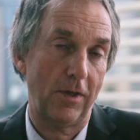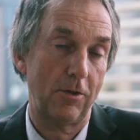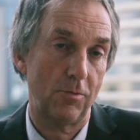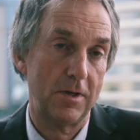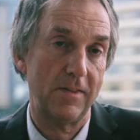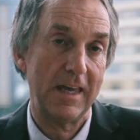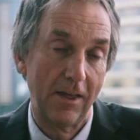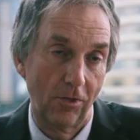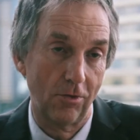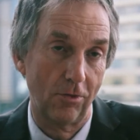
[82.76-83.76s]
that's really the
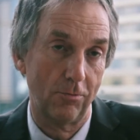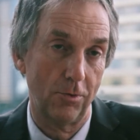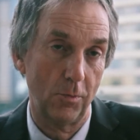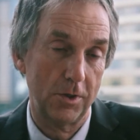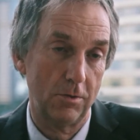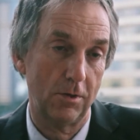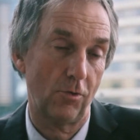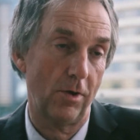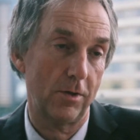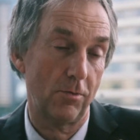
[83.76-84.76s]
essence of what we're doing,
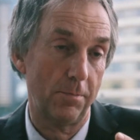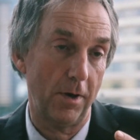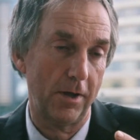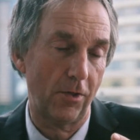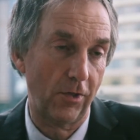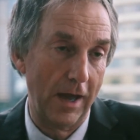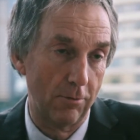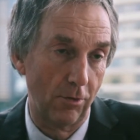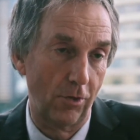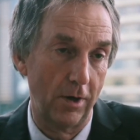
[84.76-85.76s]
trying to apply
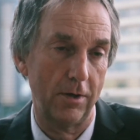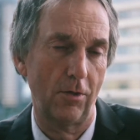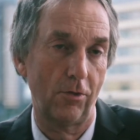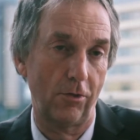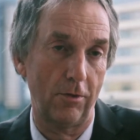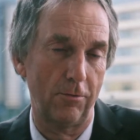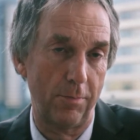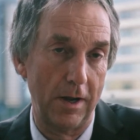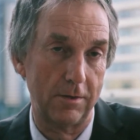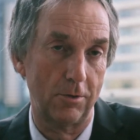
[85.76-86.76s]
sound science to solve
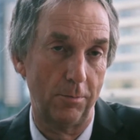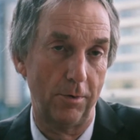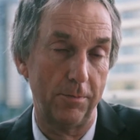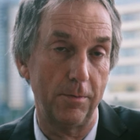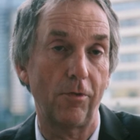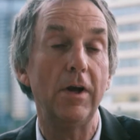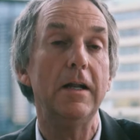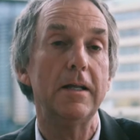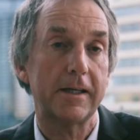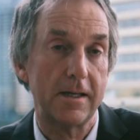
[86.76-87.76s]
practical problems,
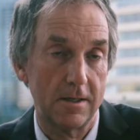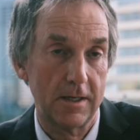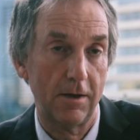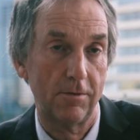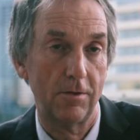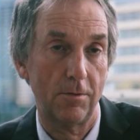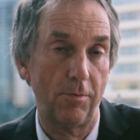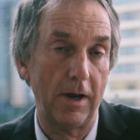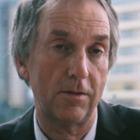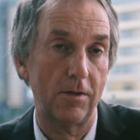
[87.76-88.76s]
get it out into
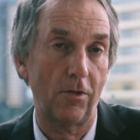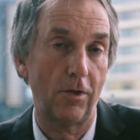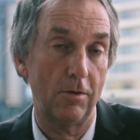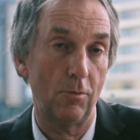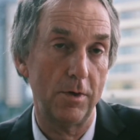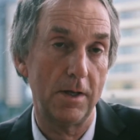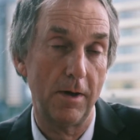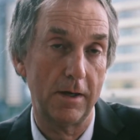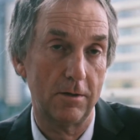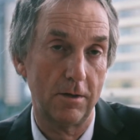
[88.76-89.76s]
practice and really
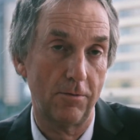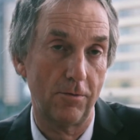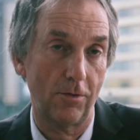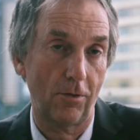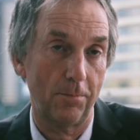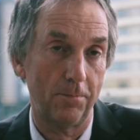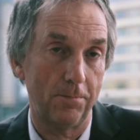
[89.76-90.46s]
make a difference.